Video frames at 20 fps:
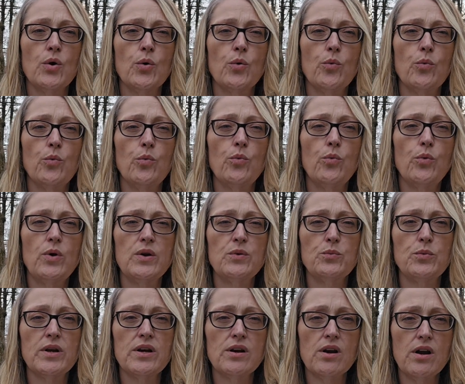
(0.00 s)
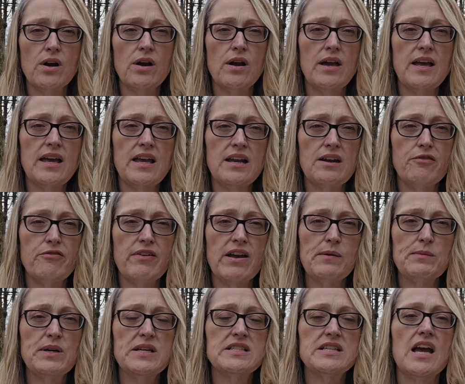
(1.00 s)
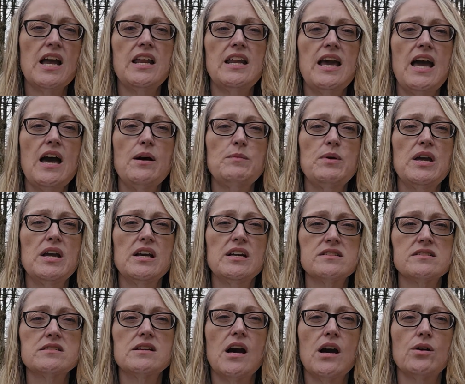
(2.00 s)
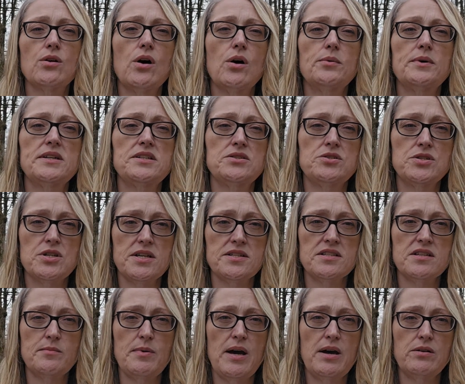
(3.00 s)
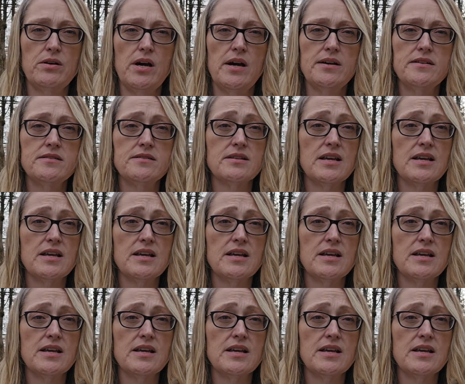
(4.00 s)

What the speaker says: When we're in a family dynamic, it's not always just about us,